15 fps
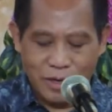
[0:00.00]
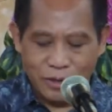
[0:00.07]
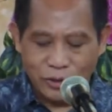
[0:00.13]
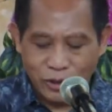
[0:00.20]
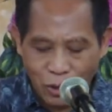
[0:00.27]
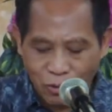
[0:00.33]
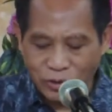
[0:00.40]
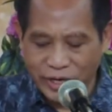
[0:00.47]

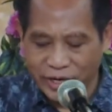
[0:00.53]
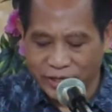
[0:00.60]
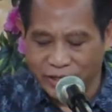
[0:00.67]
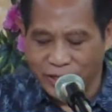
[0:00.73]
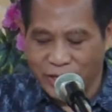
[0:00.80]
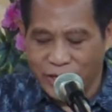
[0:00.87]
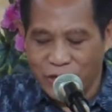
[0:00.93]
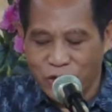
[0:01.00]
so
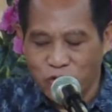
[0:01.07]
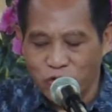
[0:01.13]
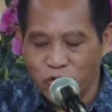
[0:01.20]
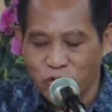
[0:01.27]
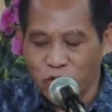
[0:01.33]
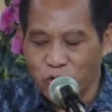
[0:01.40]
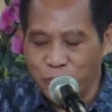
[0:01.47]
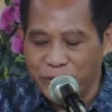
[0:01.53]
that
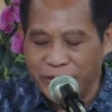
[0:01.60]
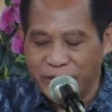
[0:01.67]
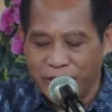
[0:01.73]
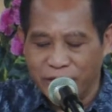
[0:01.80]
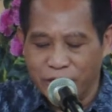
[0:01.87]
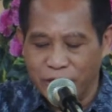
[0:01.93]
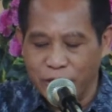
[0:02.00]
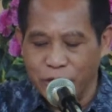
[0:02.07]
you may
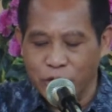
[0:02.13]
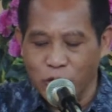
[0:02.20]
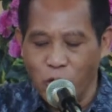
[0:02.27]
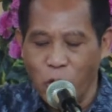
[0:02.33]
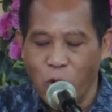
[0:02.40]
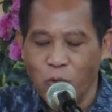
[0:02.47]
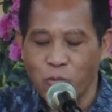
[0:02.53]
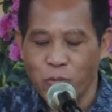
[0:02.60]
not
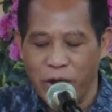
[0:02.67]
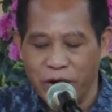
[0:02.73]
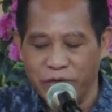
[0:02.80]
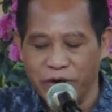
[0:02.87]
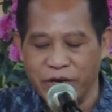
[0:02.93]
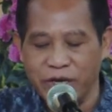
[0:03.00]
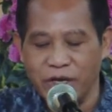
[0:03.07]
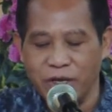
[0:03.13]
grow
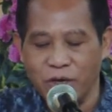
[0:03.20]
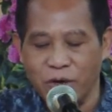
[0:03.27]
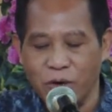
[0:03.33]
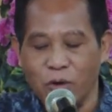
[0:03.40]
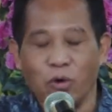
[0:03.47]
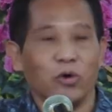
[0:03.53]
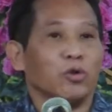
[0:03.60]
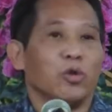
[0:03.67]
weary
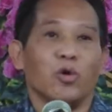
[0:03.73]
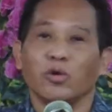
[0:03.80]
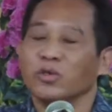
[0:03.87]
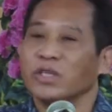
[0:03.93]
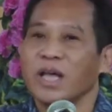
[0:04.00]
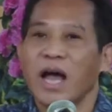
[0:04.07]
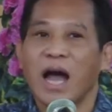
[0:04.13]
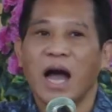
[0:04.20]
or
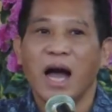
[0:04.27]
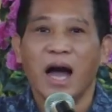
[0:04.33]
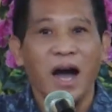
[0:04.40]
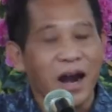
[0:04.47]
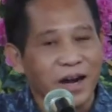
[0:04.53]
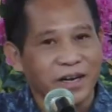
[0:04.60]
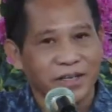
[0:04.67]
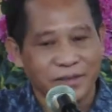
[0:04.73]
lose
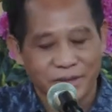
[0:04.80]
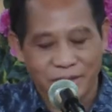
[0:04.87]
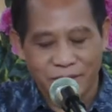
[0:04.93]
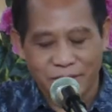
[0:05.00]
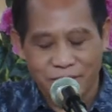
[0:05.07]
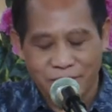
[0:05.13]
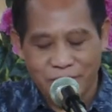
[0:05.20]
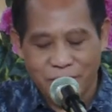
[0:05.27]
heart.
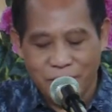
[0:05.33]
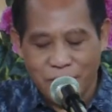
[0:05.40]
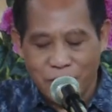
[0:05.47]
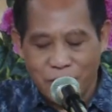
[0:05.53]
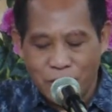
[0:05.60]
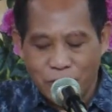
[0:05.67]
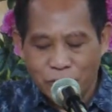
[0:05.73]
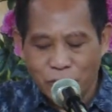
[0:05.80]

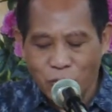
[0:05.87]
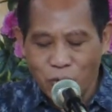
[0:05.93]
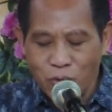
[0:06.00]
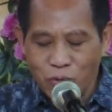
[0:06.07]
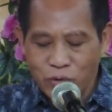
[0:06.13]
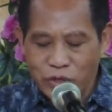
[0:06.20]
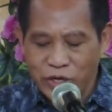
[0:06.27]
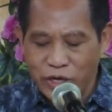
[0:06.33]

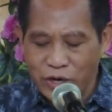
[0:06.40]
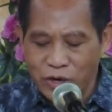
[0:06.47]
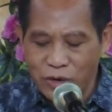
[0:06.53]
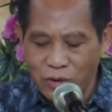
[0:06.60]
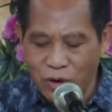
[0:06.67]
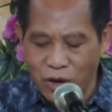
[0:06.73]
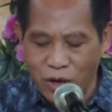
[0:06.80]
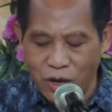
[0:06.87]
So
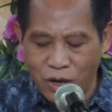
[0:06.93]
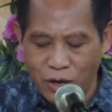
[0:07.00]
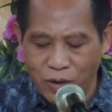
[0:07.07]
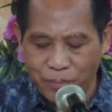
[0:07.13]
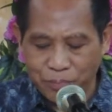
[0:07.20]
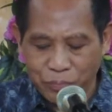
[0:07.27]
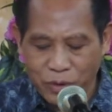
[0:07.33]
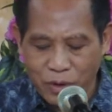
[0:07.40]
here
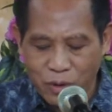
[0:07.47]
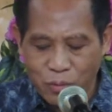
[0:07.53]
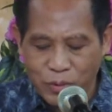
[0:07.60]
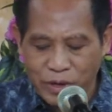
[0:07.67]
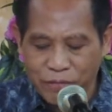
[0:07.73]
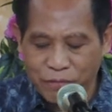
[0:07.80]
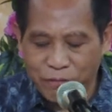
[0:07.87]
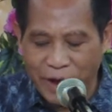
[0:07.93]

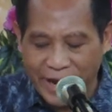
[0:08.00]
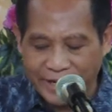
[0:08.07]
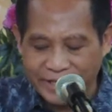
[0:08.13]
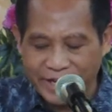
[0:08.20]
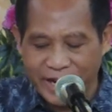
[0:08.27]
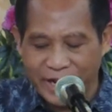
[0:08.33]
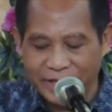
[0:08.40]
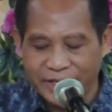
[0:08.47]
we
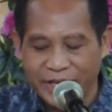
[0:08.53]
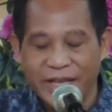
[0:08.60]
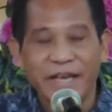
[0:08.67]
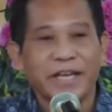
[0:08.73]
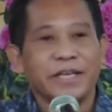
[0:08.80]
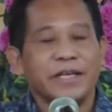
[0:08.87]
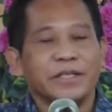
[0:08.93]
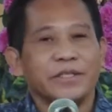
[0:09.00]
find that
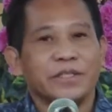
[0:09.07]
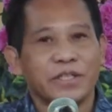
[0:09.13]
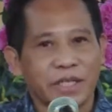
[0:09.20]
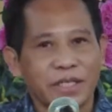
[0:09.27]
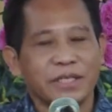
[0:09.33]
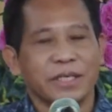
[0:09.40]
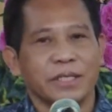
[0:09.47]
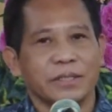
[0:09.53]

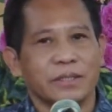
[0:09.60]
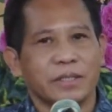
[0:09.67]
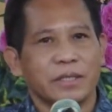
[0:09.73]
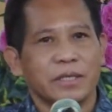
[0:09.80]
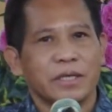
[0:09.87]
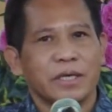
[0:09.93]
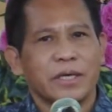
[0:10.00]
Jesus,